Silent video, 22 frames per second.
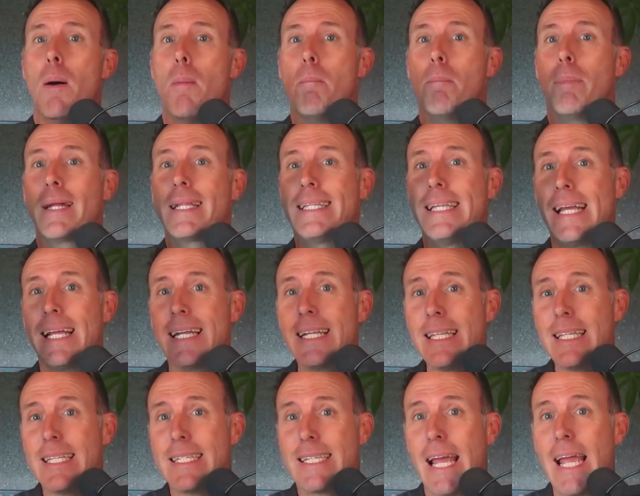But at the end
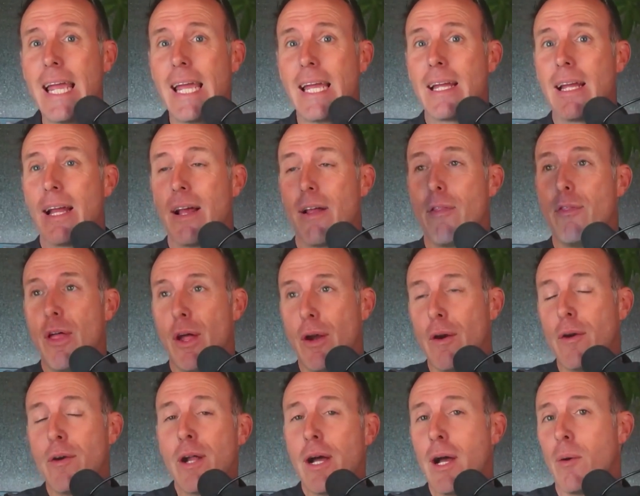of the day,
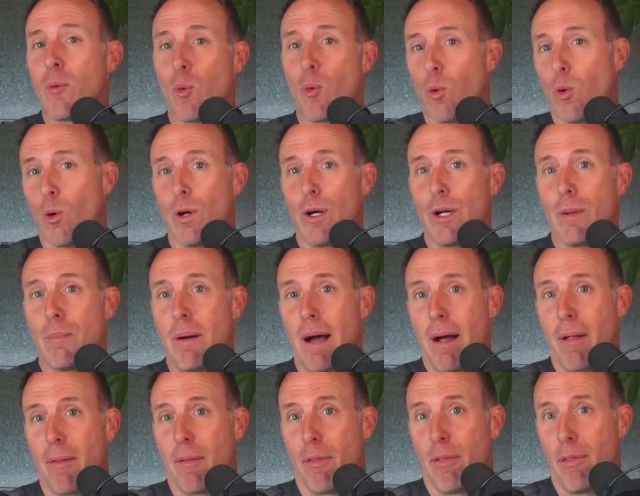they're not worried
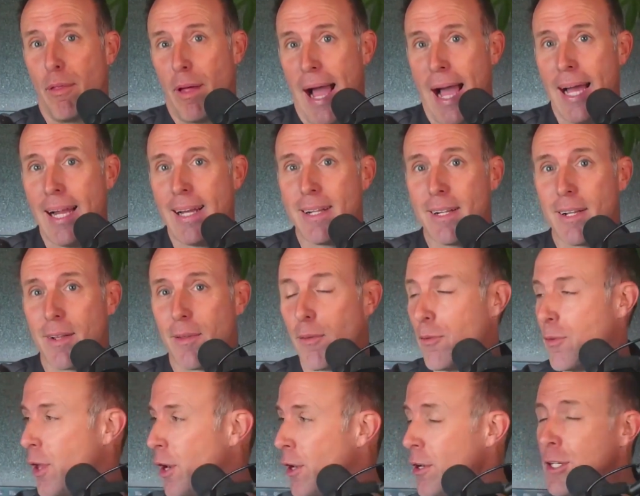about that.
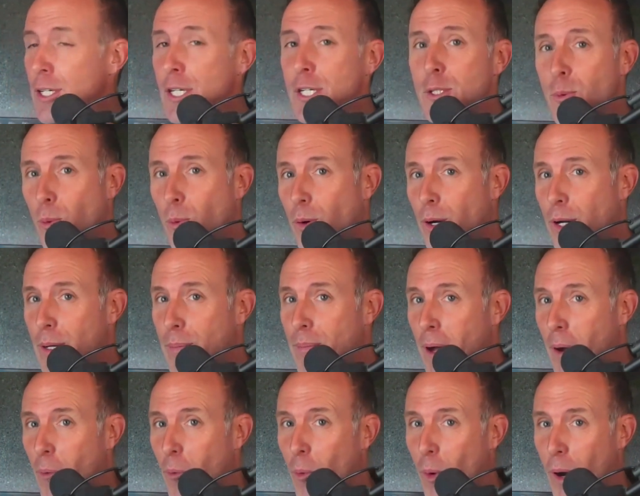They're just worried
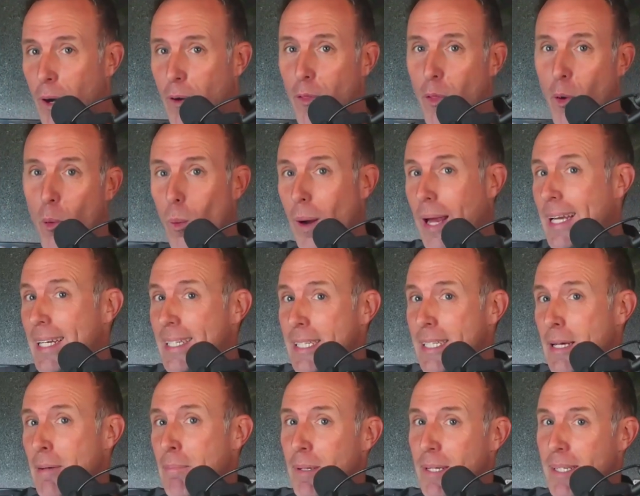about where the
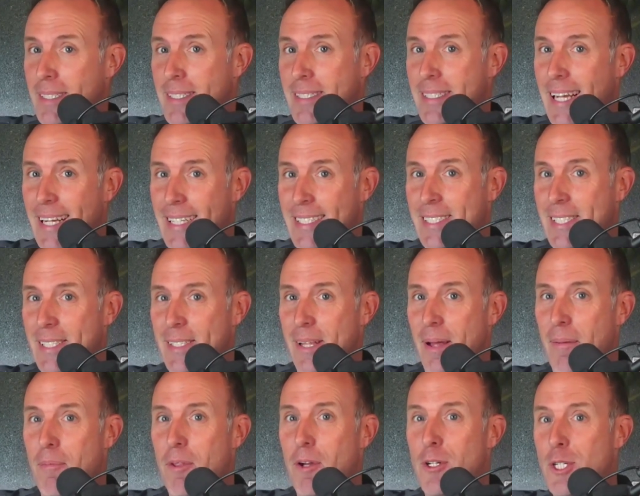wingtip is next to
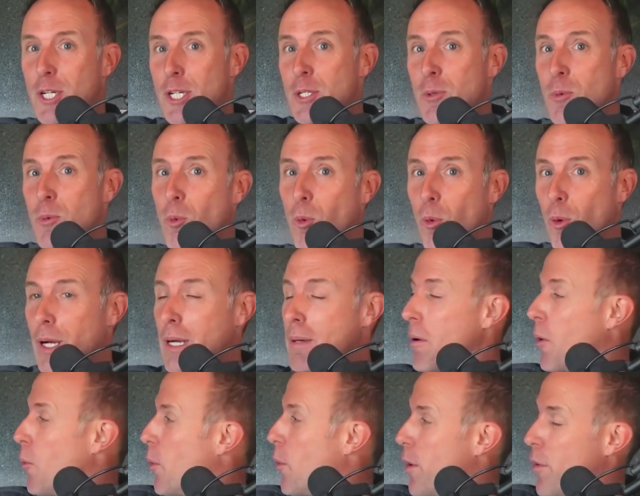them. They're just worried
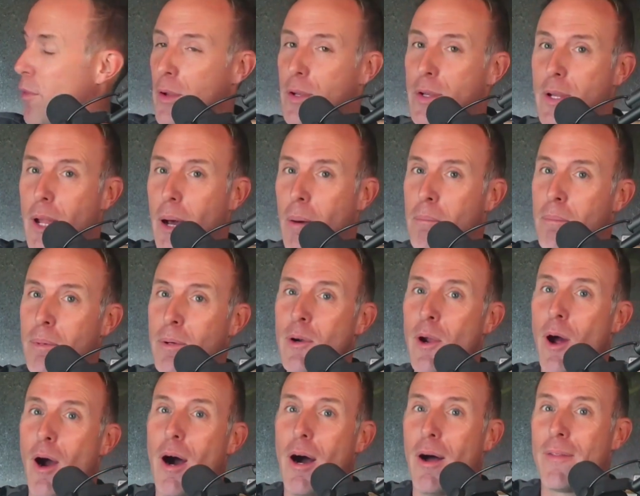about where the
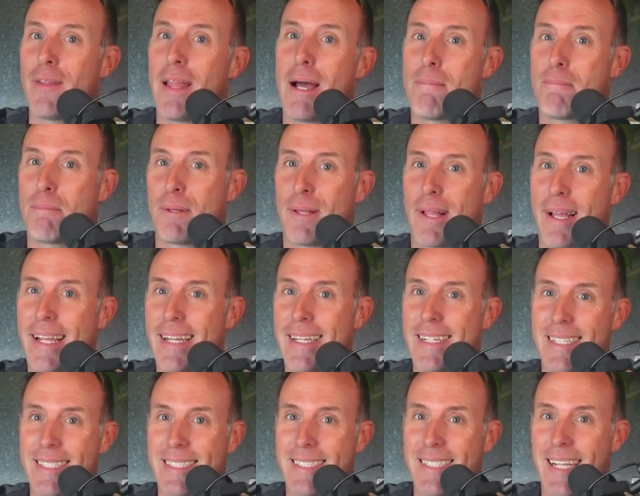number on that plane
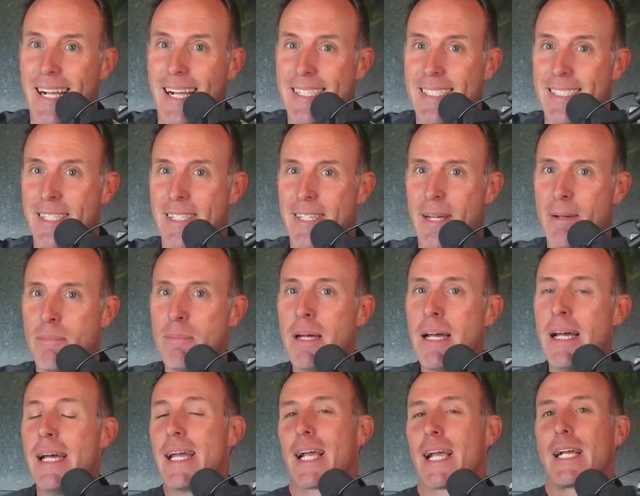is next to them.
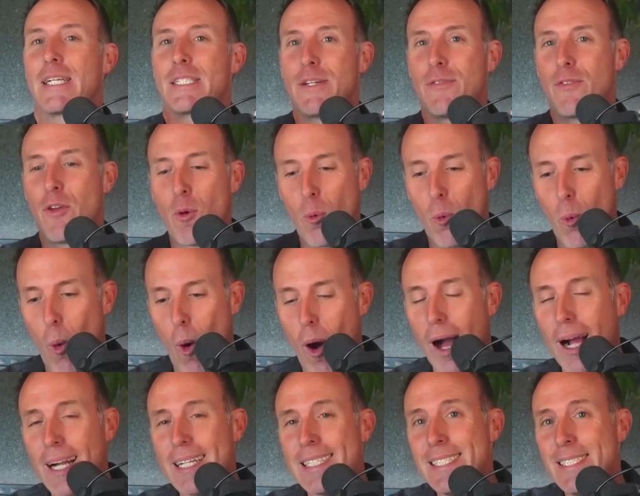Because if you
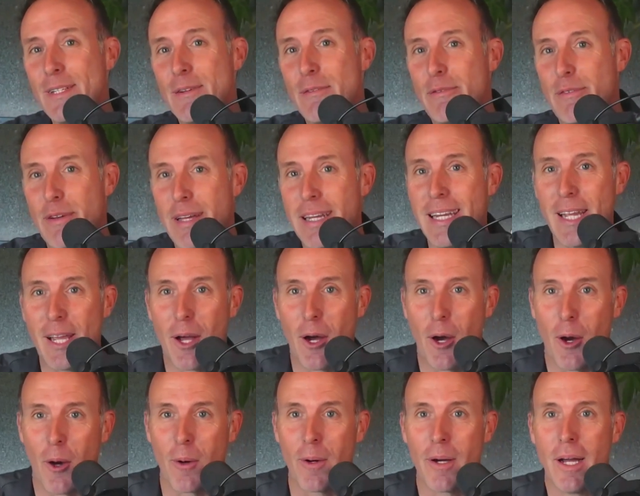watch in the
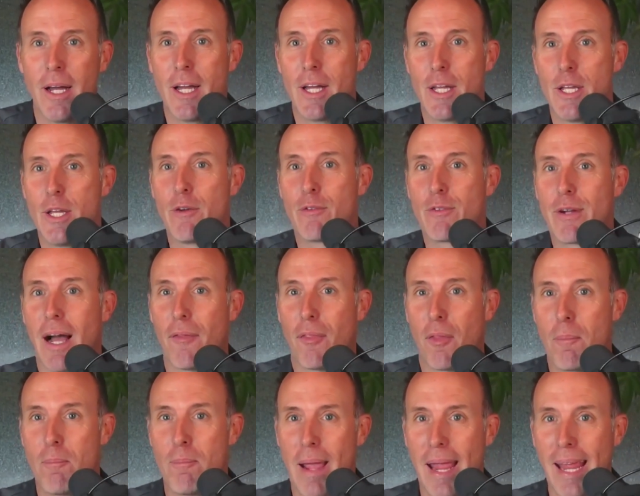video, you've
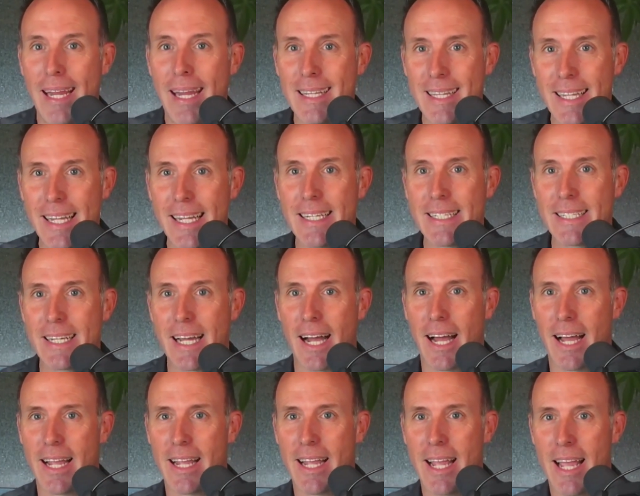got the main lead
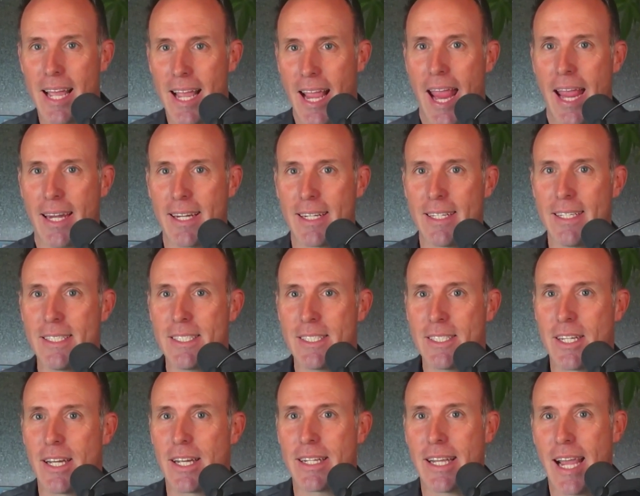guy, hand on the
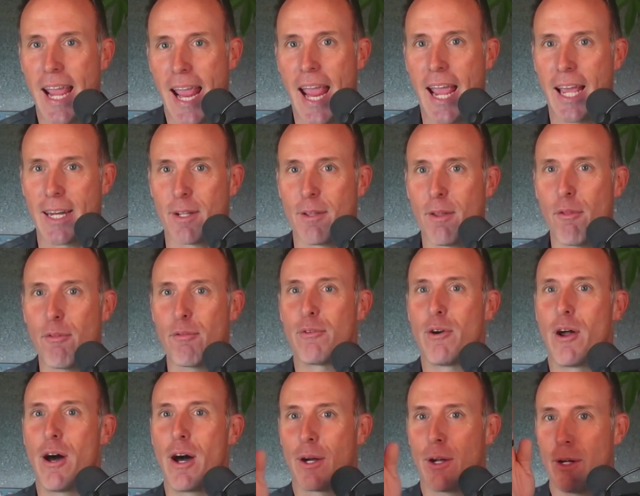stick, hand on the
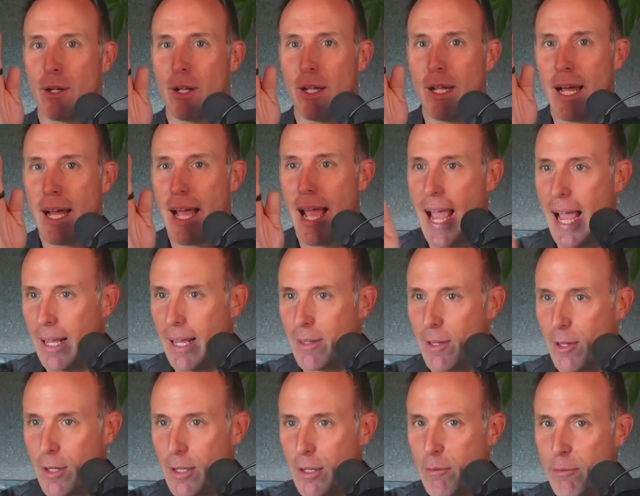throttle,
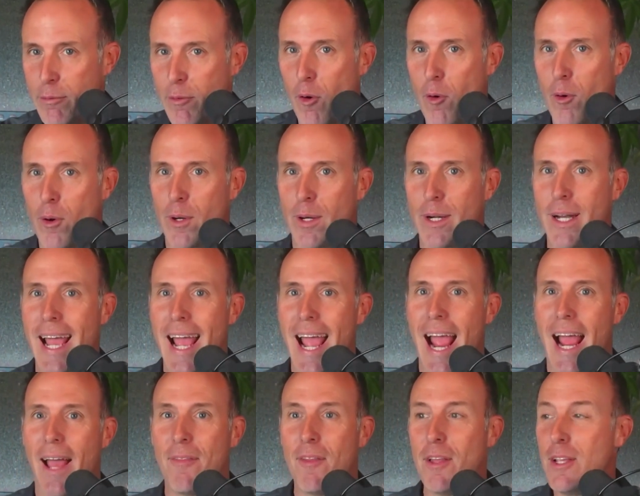head looking forward.
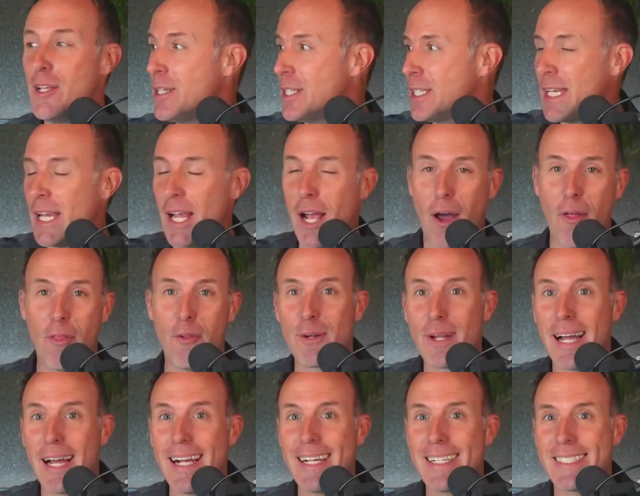And then you see other
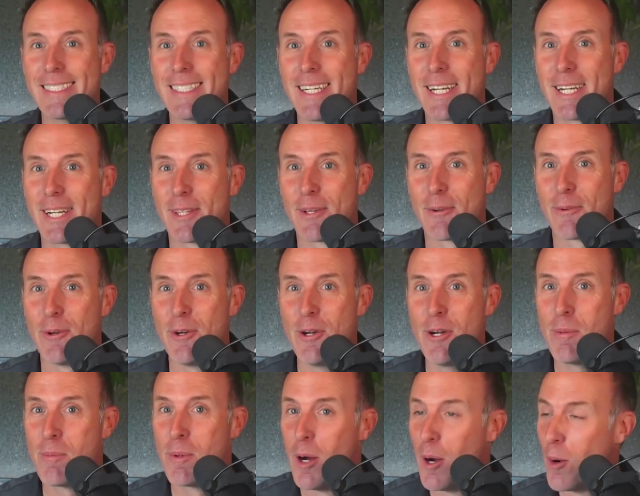guys sitting in the
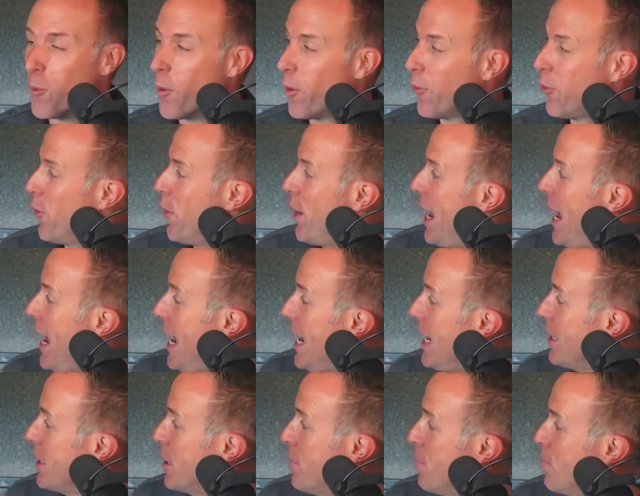room with their
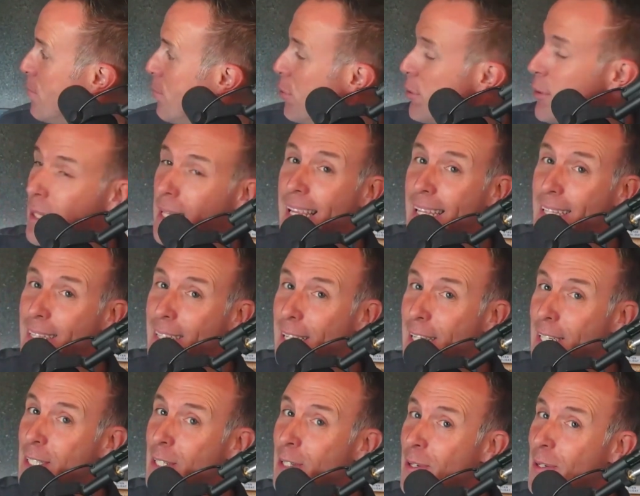head
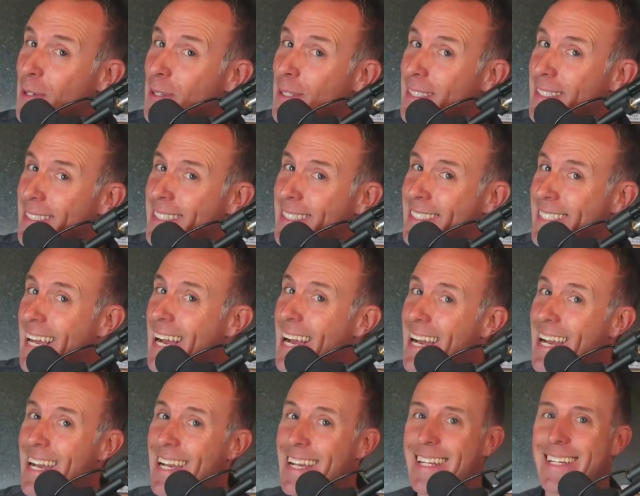completely turned to the
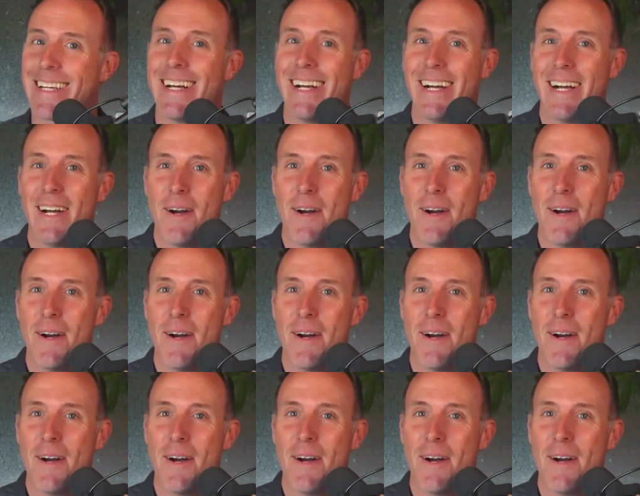side.